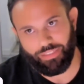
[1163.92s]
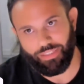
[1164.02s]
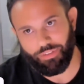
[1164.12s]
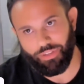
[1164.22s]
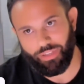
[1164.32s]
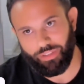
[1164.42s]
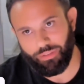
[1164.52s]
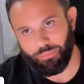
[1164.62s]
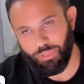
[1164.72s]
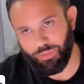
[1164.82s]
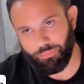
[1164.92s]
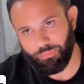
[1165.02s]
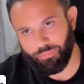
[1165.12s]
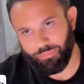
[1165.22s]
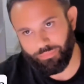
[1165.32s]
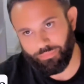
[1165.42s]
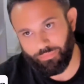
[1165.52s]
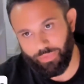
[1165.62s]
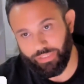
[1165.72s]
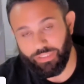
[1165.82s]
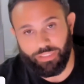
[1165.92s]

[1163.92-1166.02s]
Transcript: real I think